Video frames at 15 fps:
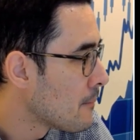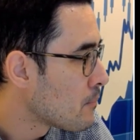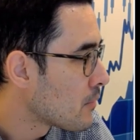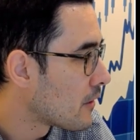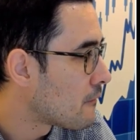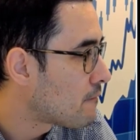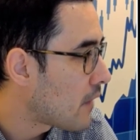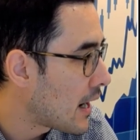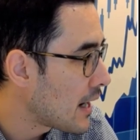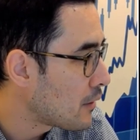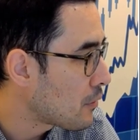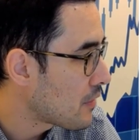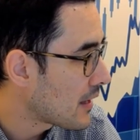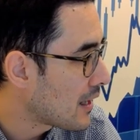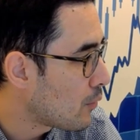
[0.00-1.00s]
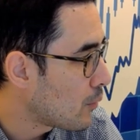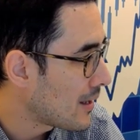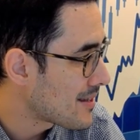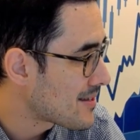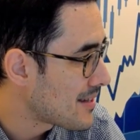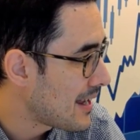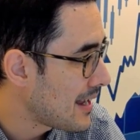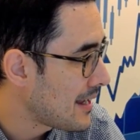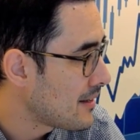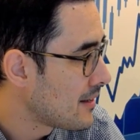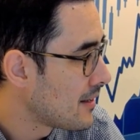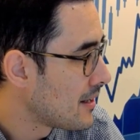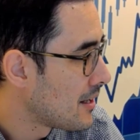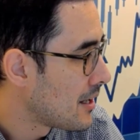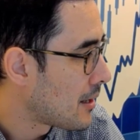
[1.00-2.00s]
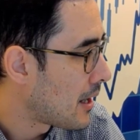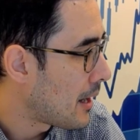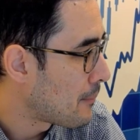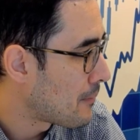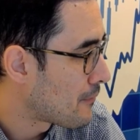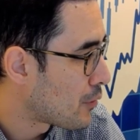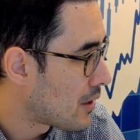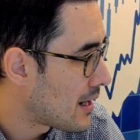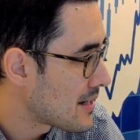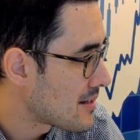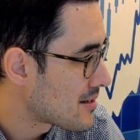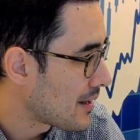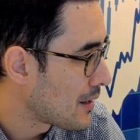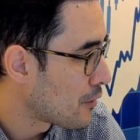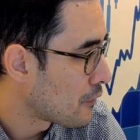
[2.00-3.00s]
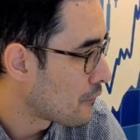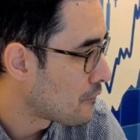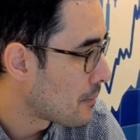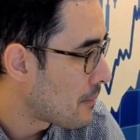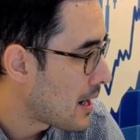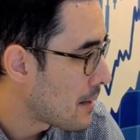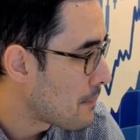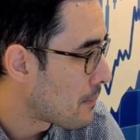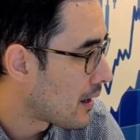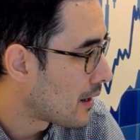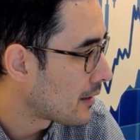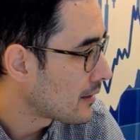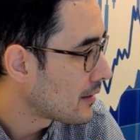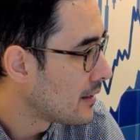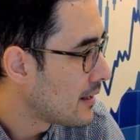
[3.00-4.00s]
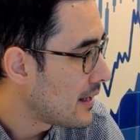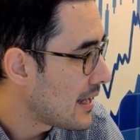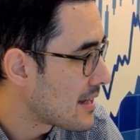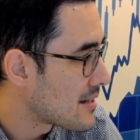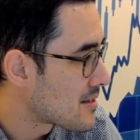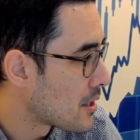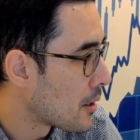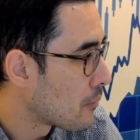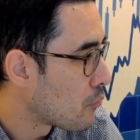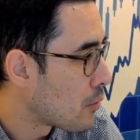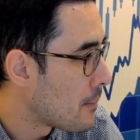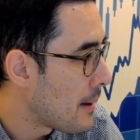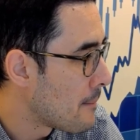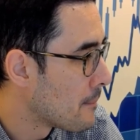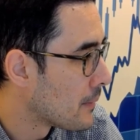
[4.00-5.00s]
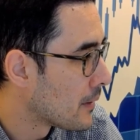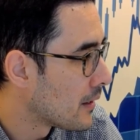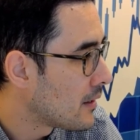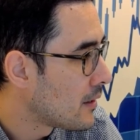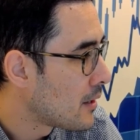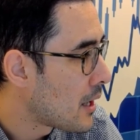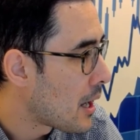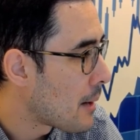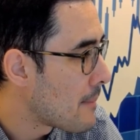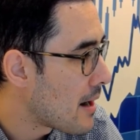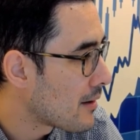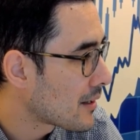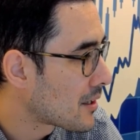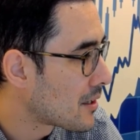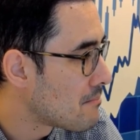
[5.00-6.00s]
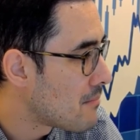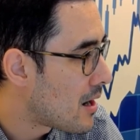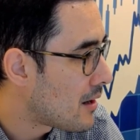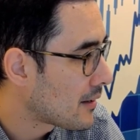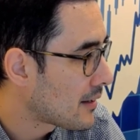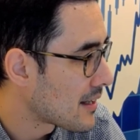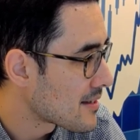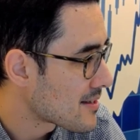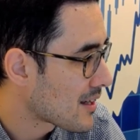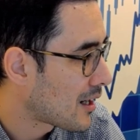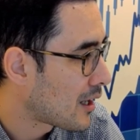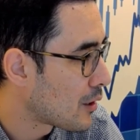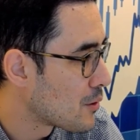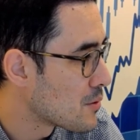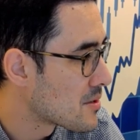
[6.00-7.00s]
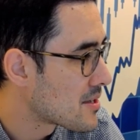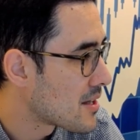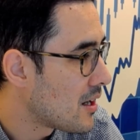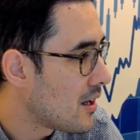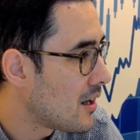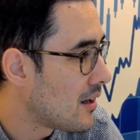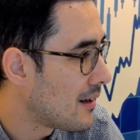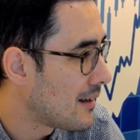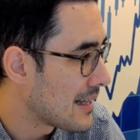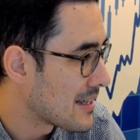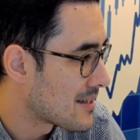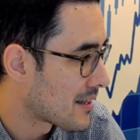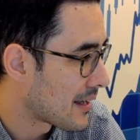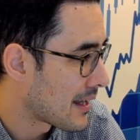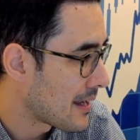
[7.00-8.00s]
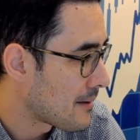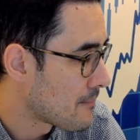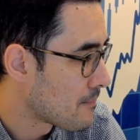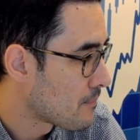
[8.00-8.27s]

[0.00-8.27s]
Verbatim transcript: The final thing I want to say uh, before I sign off for my part is that remember, American markets close early today.